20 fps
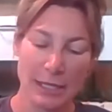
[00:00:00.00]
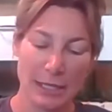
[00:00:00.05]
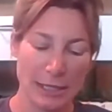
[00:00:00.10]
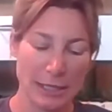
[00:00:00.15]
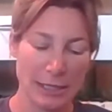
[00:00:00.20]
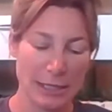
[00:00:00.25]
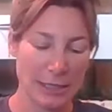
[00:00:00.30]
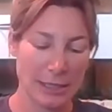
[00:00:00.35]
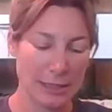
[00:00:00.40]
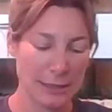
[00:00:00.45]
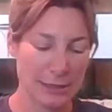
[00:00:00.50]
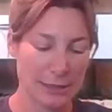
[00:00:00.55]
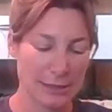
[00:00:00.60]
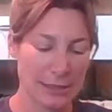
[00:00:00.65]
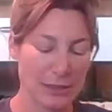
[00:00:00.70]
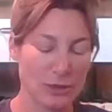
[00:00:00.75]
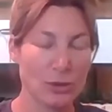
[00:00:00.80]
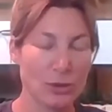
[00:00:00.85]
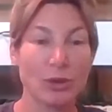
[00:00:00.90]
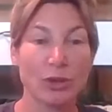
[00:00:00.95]
is
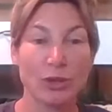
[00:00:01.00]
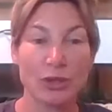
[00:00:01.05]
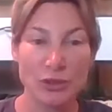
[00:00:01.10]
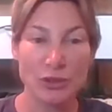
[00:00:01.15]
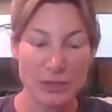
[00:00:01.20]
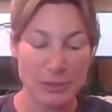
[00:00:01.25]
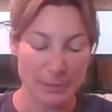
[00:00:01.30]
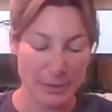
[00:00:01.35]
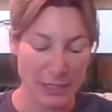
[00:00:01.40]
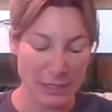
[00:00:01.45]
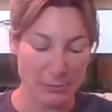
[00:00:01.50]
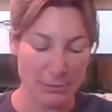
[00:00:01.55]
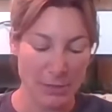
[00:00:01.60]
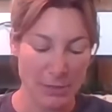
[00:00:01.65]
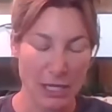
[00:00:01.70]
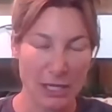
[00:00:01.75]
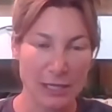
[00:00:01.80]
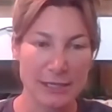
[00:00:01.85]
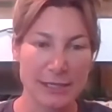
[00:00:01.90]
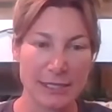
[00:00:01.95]
you could use peat
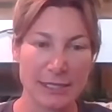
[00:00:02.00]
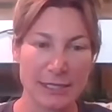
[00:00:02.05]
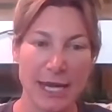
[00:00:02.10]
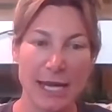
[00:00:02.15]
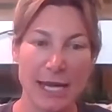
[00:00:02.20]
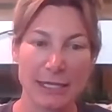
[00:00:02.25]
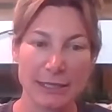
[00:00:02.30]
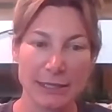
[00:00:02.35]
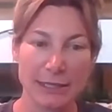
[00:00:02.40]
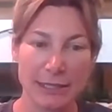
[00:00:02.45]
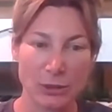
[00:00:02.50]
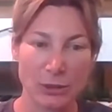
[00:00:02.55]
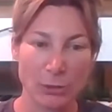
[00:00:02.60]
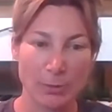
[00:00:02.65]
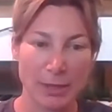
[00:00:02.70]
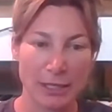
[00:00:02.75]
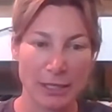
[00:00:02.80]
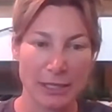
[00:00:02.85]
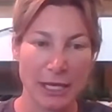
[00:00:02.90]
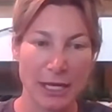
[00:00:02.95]
moss and add a little
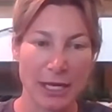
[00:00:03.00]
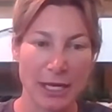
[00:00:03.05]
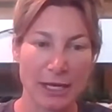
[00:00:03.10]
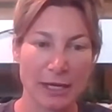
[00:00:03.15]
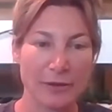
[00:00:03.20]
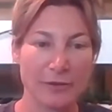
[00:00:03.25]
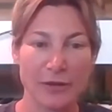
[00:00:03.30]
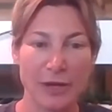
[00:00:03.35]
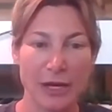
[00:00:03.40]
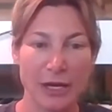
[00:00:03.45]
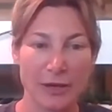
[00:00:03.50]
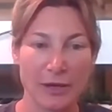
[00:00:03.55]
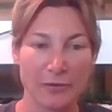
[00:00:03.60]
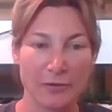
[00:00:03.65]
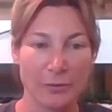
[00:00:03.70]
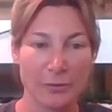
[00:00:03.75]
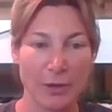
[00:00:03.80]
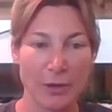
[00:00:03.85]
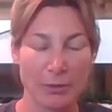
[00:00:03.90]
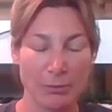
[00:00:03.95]
bit of
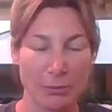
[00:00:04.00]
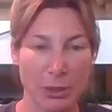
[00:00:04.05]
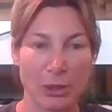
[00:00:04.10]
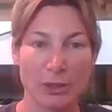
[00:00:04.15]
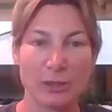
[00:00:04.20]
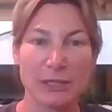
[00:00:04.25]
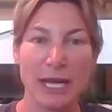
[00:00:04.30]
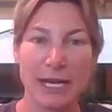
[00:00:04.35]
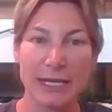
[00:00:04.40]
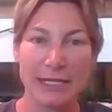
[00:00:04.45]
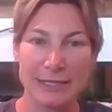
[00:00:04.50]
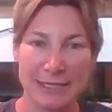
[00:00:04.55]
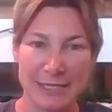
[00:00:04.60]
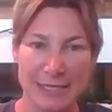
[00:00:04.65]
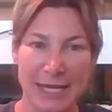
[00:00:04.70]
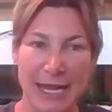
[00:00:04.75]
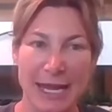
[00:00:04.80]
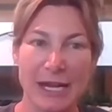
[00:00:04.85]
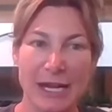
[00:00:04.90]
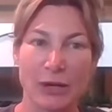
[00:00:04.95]
perlite to
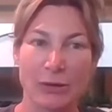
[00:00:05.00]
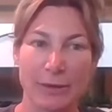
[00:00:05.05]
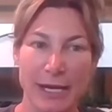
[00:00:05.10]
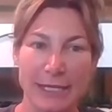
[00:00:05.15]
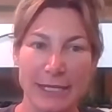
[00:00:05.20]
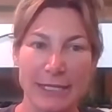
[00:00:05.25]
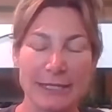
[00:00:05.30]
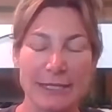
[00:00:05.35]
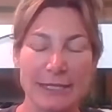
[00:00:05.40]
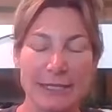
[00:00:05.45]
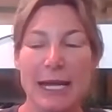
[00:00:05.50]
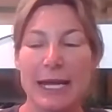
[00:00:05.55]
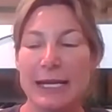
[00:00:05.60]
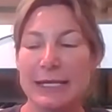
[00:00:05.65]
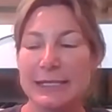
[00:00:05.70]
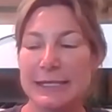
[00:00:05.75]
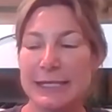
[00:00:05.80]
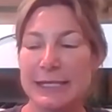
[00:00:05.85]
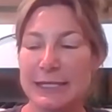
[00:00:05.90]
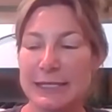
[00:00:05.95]
aerate it,
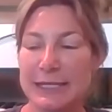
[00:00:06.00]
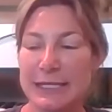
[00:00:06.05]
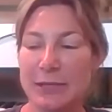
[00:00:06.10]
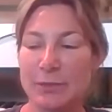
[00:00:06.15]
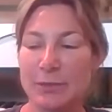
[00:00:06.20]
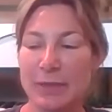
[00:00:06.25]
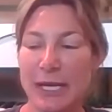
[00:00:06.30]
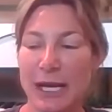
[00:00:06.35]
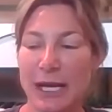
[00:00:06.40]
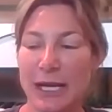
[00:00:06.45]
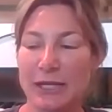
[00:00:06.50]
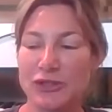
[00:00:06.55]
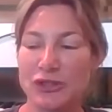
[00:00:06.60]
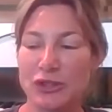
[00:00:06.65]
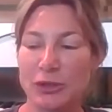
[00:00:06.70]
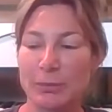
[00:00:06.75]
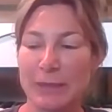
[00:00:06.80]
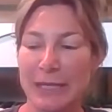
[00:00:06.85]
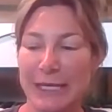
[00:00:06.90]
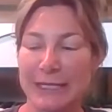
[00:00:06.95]
because the idea behind
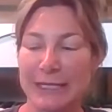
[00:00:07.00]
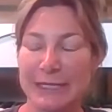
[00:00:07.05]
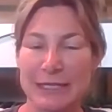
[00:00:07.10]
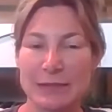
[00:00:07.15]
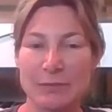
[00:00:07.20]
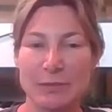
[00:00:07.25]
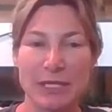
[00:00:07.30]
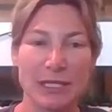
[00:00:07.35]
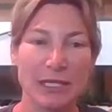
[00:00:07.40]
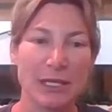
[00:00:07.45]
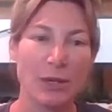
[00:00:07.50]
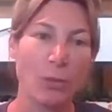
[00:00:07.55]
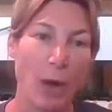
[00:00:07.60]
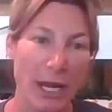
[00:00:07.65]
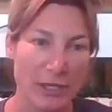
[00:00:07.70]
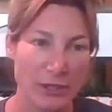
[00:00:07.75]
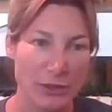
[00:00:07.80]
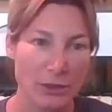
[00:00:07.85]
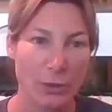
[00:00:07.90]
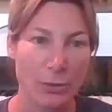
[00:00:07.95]
your planting media, why
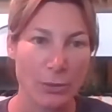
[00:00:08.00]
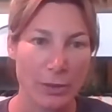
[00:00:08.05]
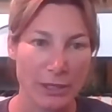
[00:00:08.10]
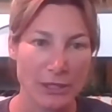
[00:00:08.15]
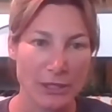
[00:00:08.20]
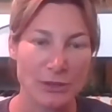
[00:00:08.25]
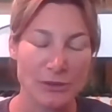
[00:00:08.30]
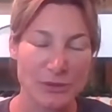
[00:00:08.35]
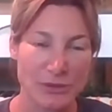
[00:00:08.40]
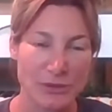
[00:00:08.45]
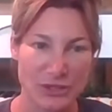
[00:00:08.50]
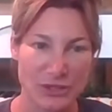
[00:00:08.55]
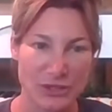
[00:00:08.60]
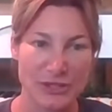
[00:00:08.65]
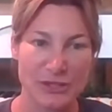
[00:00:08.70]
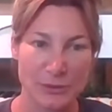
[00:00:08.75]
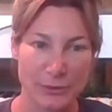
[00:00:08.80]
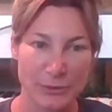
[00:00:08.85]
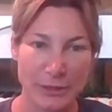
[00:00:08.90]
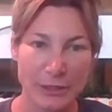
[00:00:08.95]
you don't want to use just
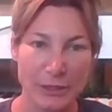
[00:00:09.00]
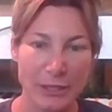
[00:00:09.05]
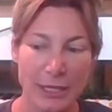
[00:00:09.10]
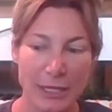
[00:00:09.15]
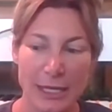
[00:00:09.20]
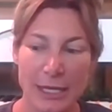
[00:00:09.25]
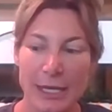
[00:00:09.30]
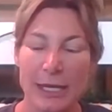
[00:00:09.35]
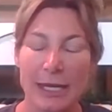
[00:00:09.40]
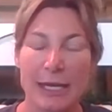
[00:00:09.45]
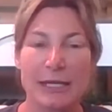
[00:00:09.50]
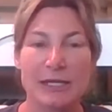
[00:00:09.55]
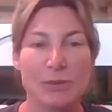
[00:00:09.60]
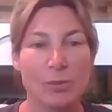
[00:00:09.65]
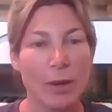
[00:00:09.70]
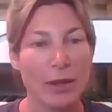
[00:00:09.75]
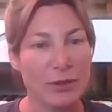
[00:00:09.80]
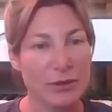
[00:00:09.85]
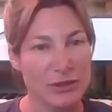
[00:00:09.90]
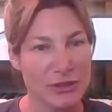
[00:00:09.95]
soil, is
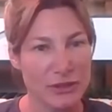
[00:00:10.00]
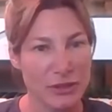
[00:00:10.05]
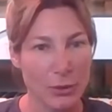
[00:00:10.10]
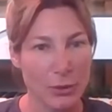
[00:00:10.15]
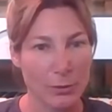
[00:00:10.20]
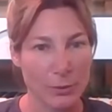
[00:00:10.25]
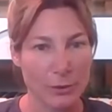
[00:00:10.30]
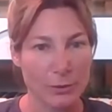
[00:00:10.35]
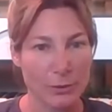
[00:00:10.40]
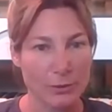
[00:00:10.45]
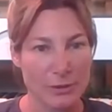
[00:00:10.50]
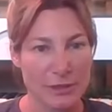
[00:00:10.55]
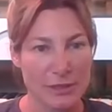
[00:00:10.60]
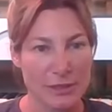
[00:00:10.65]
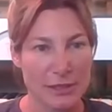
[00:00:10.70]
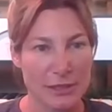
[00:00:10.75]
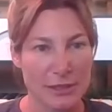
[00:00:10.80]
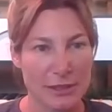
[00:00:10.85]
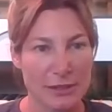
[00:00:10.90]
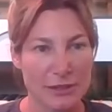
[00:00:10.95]
one, there's no roots.